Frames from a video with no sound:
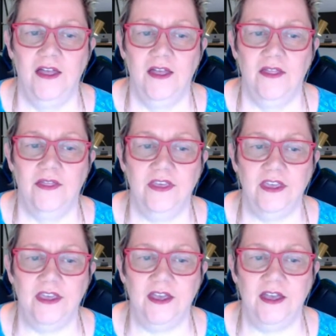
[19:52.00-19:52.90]

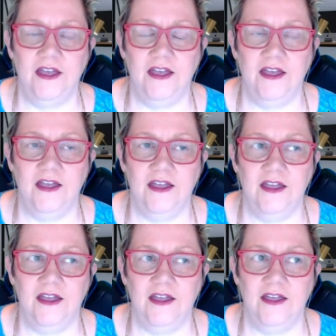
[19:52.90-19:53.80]
The
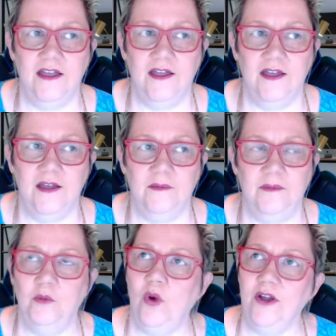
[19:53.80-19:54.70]

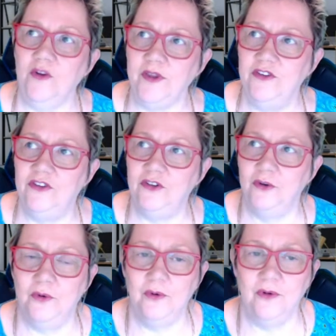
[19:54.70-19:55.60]
But what do we
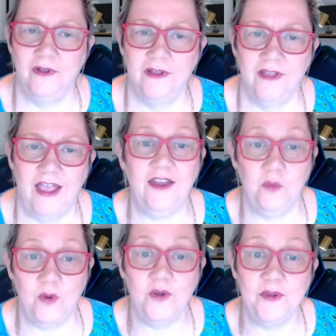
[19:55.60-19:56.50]
do? And
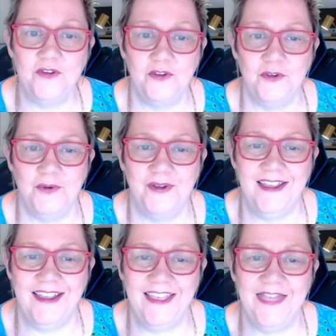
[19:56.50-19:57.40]
what do we do
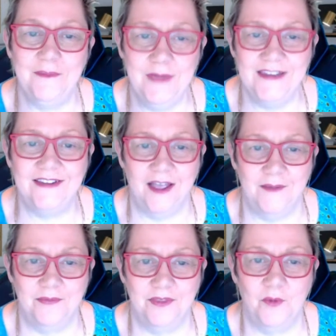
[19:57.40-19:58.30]
in the meantime?
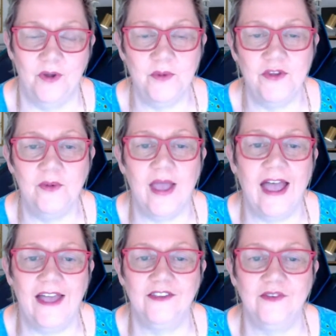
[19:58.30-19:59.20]
What do we do
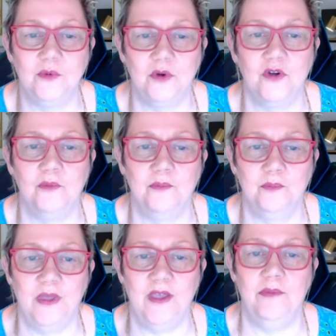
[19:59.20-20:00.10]
as we're
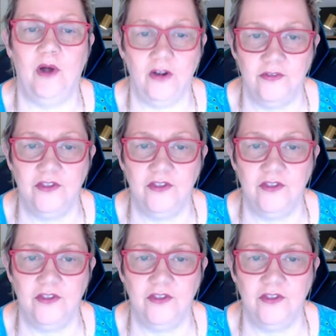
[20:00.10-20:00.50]
being part of the